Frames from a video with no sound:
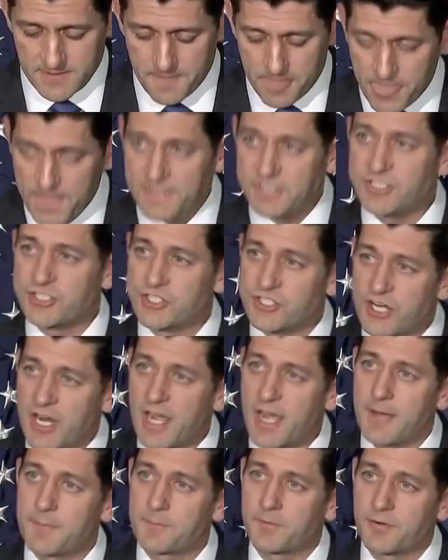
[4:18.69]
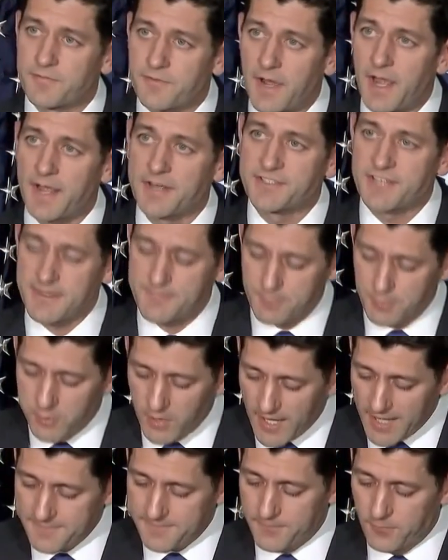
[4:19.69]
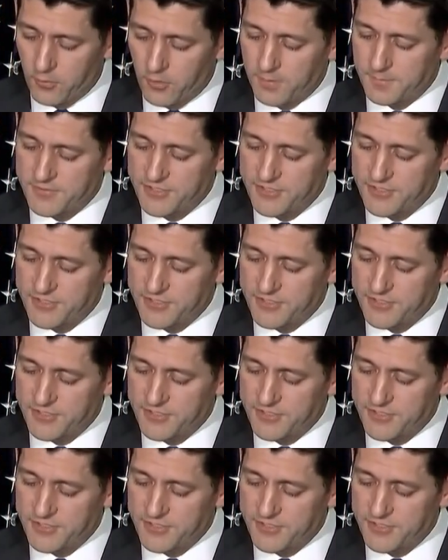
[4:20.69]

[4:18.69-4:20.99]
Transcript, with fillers: This job provides a platform